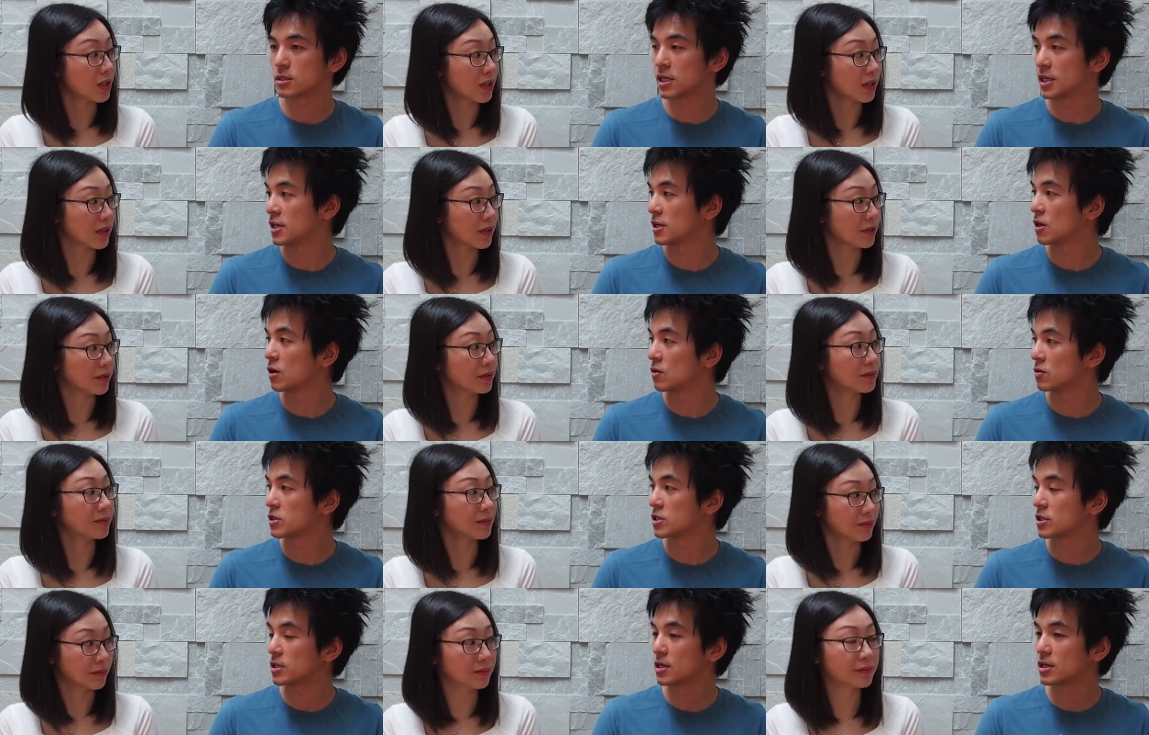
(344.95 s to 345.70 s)
Speaker 1: Tea
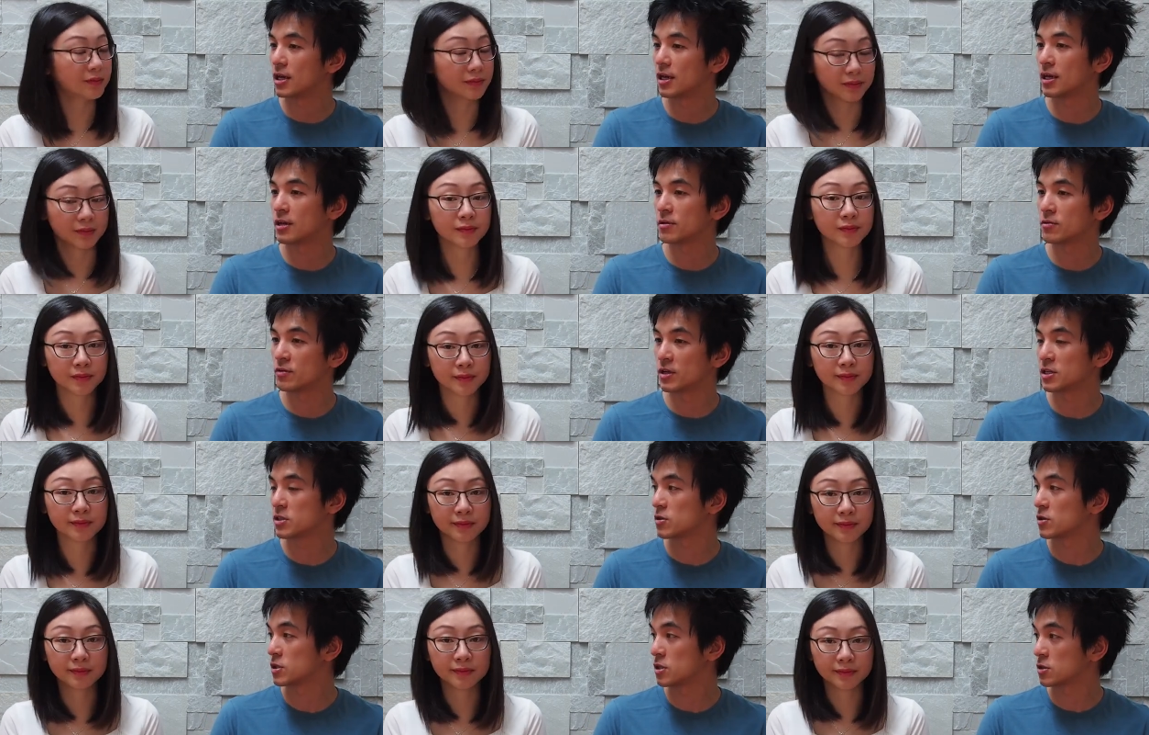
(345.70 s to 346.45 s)
Culture and
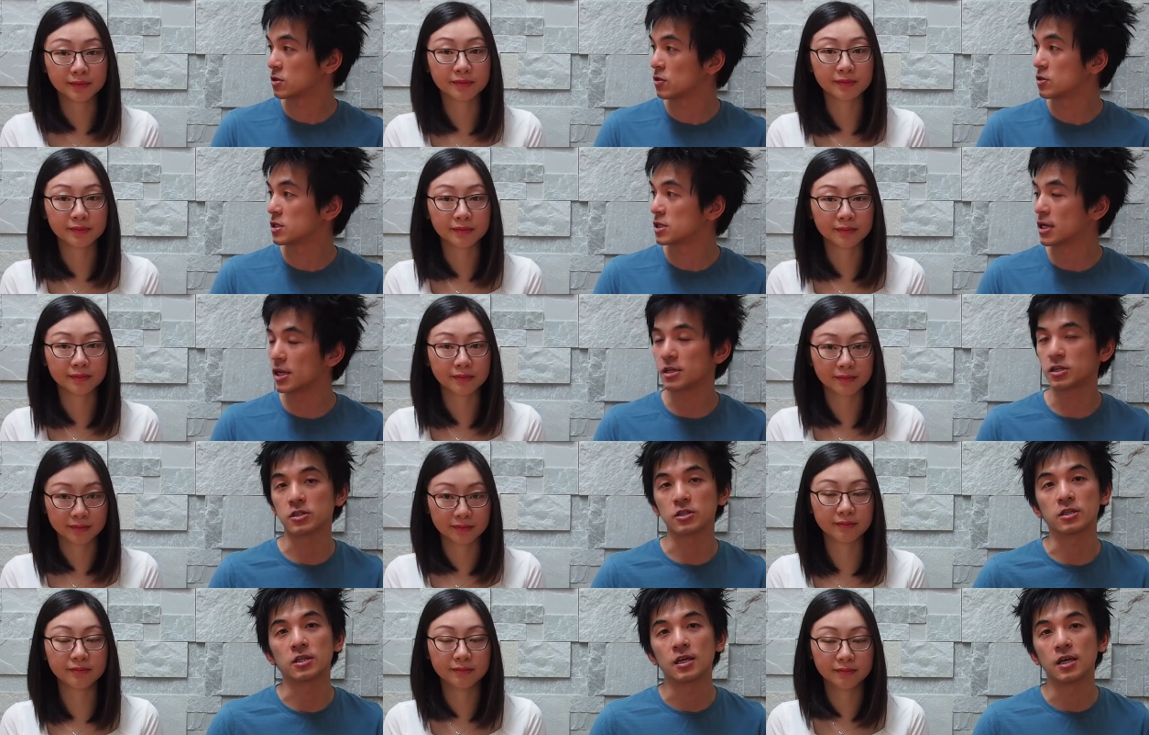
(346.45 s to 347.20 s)
Research
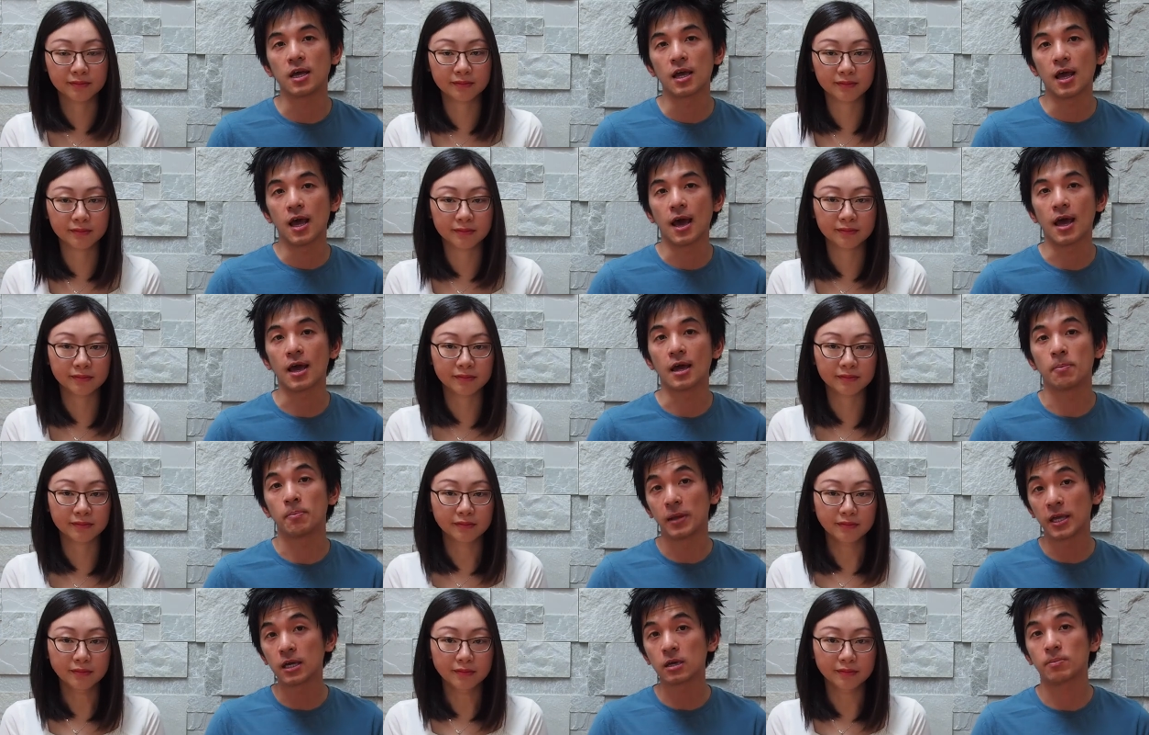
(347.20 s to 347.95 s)
Association. Mm -hmm.
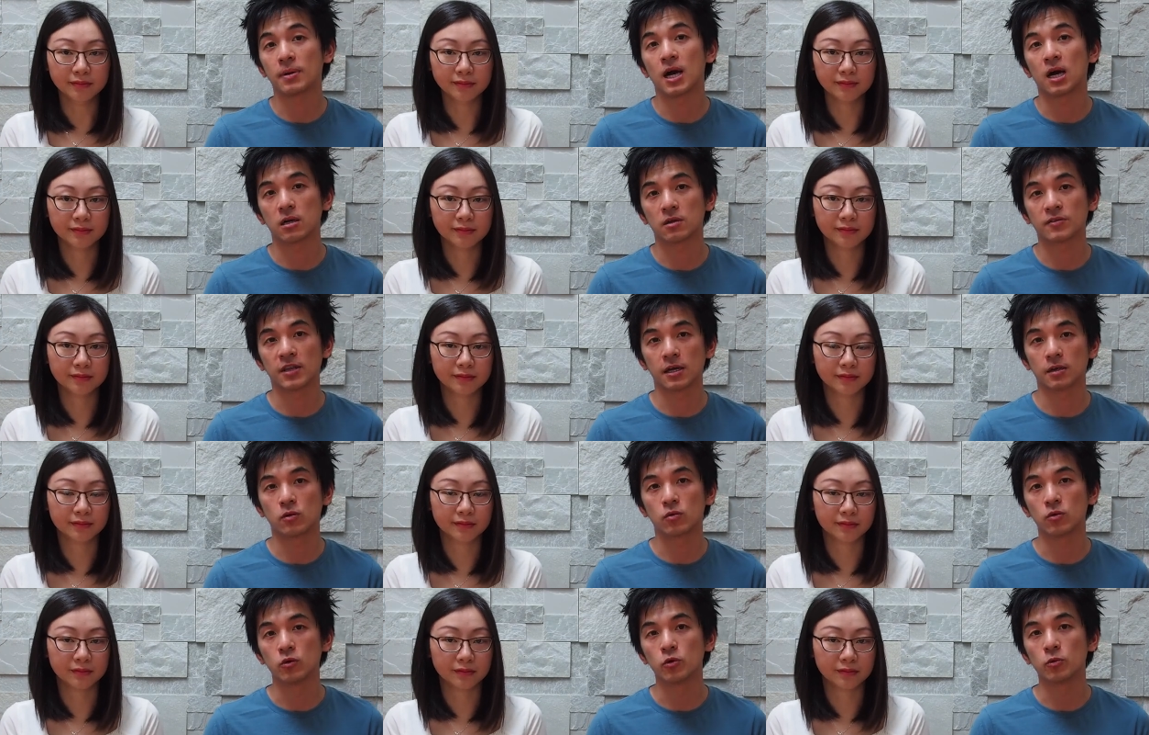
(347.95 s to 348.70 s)
And being a part of
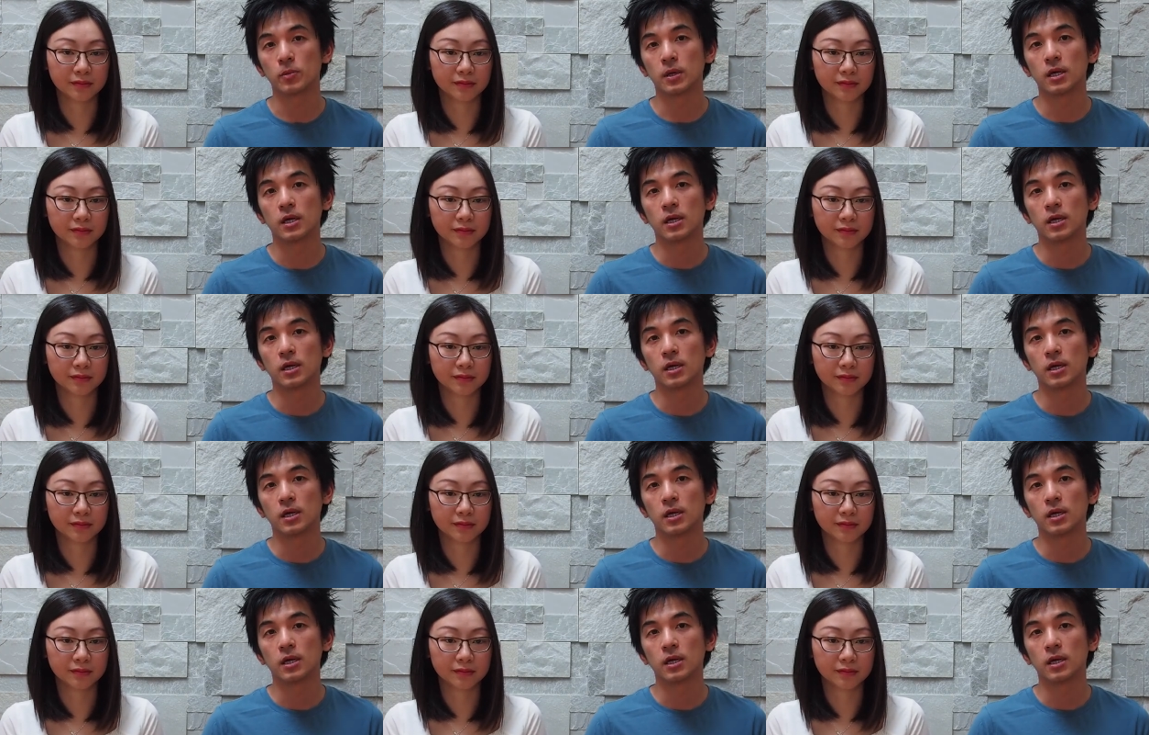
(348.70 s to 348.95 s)
that group,